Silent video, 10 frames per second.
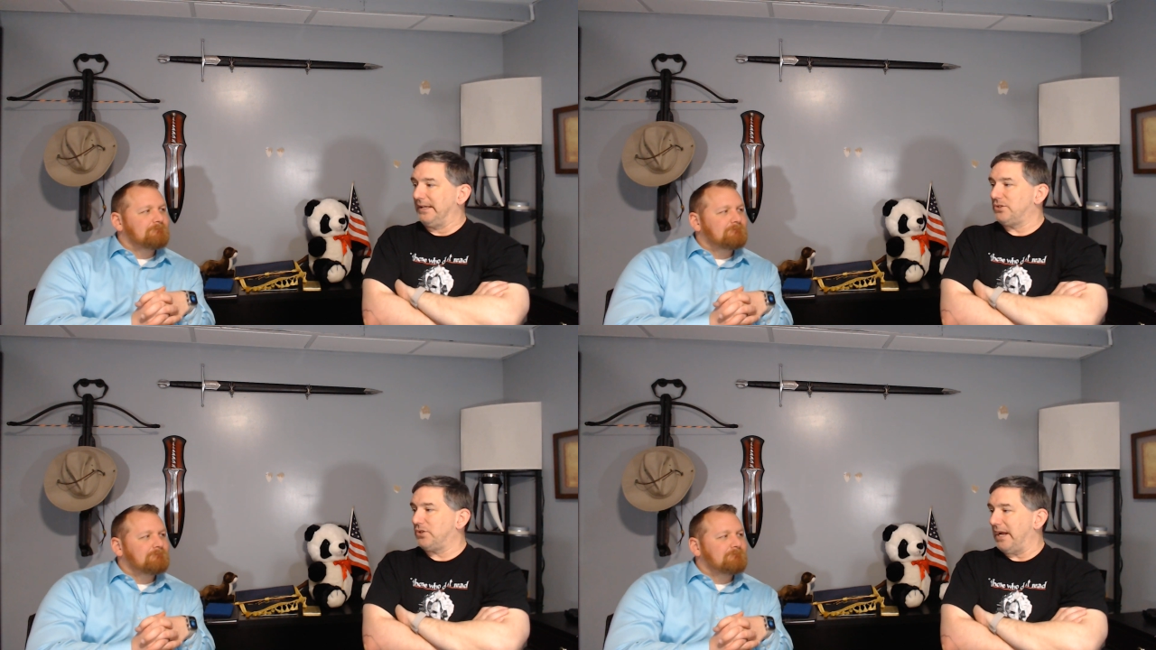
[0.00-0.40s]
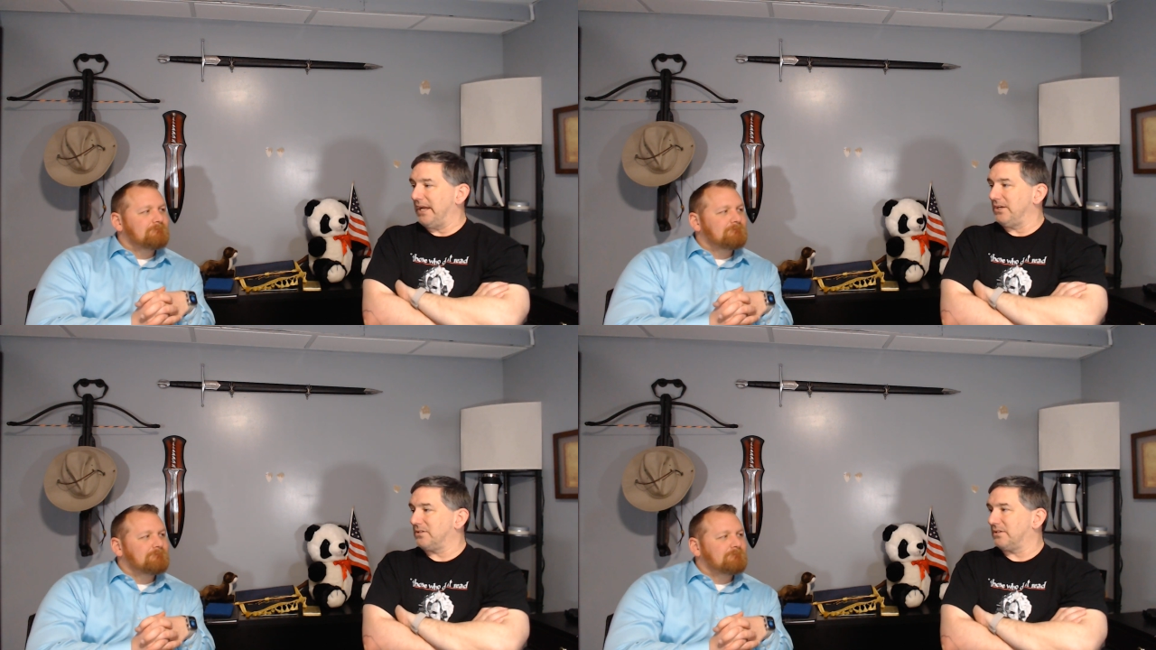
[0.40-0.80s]

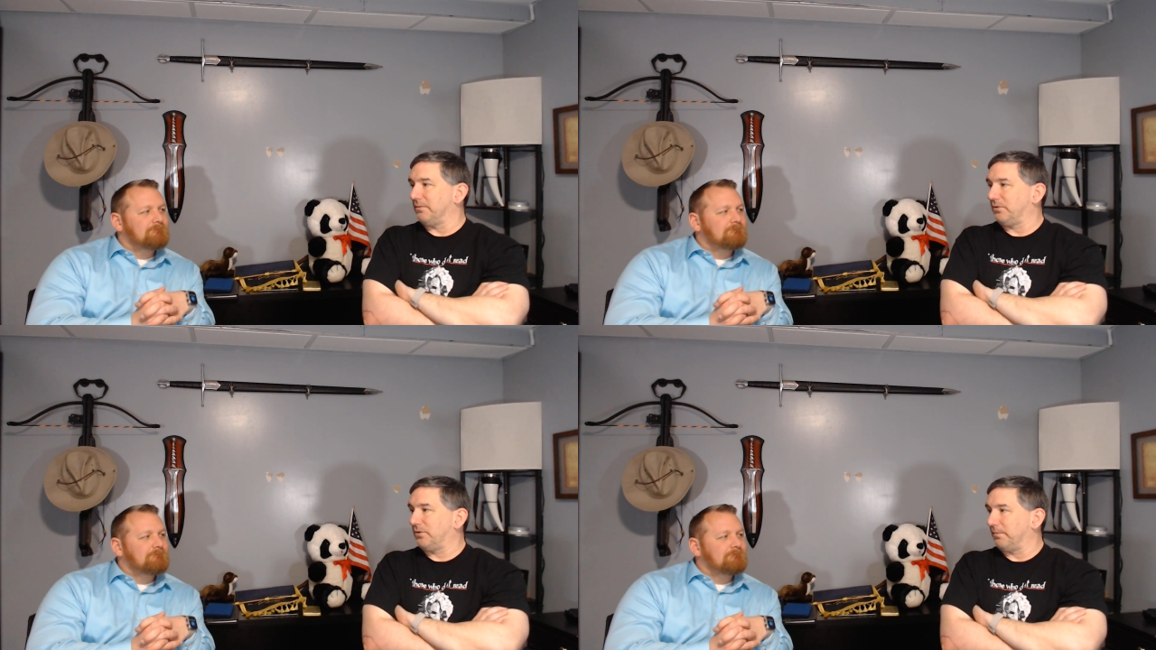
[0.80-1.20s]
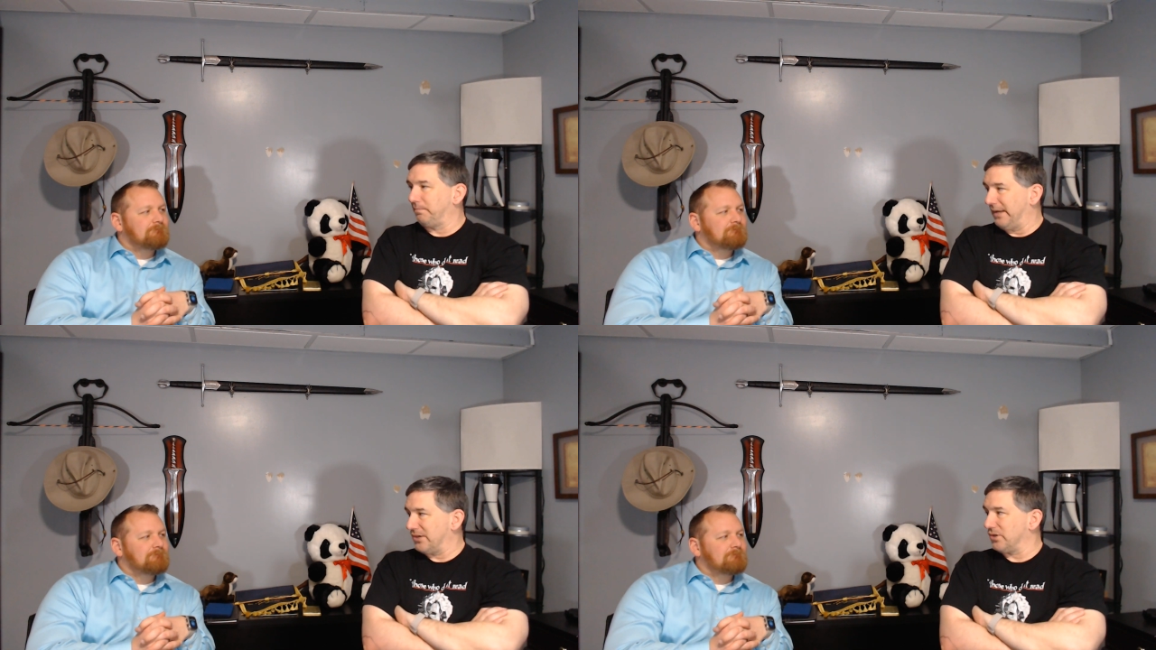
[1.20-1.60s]
Speaker 1: change the
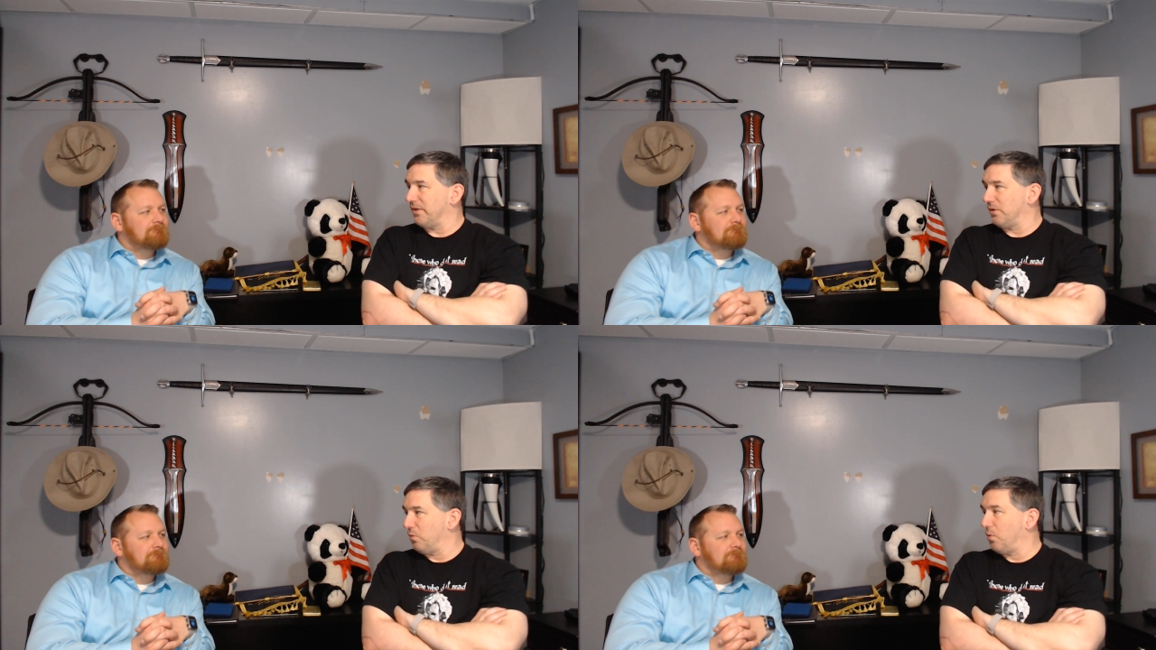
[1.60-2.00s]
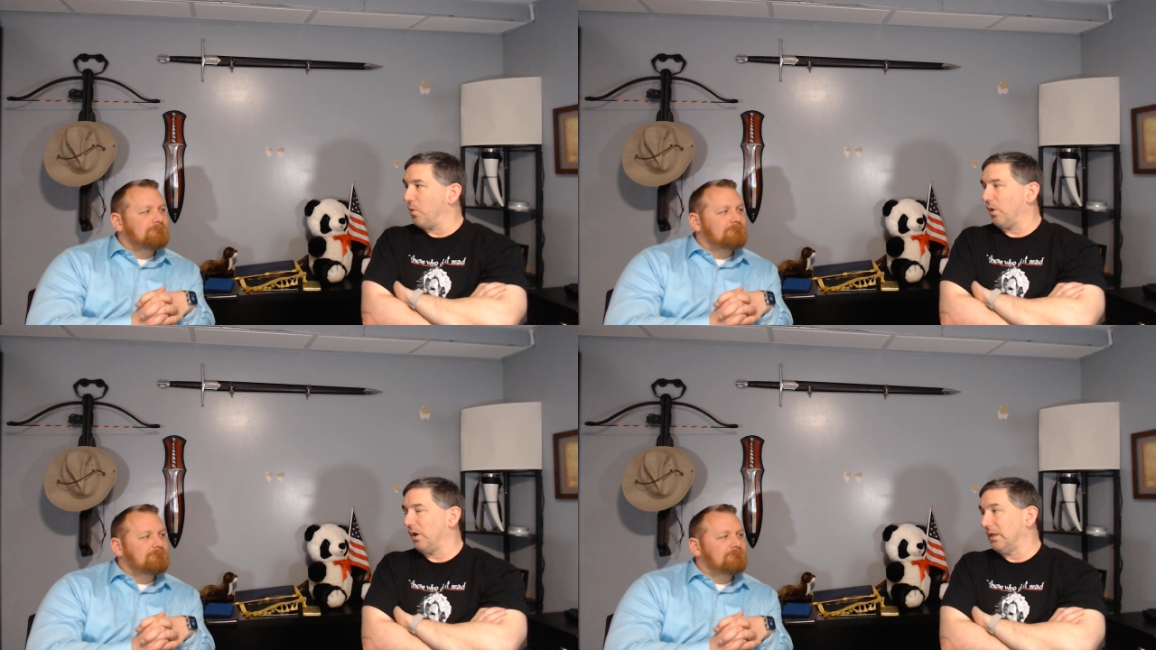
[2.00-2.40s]
complexion of the
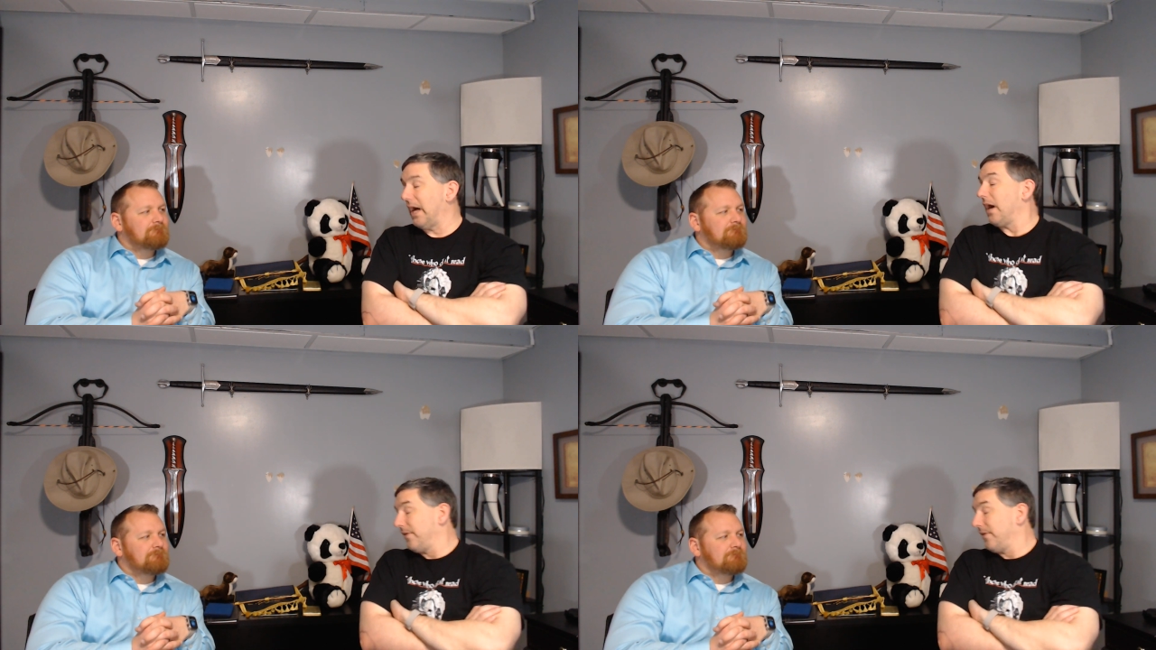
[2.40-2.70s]
war a lot,